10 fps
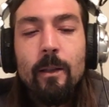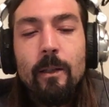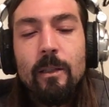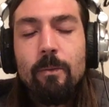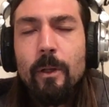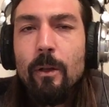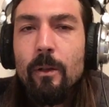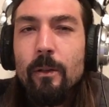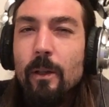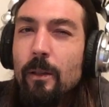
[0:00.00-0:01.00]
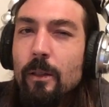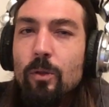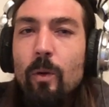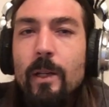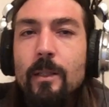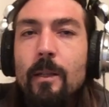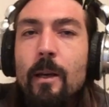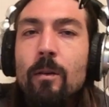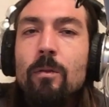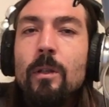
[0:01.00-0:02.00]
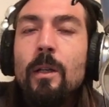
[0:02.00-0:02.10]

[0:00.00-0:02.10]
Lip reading: He's been on, I think, twice now.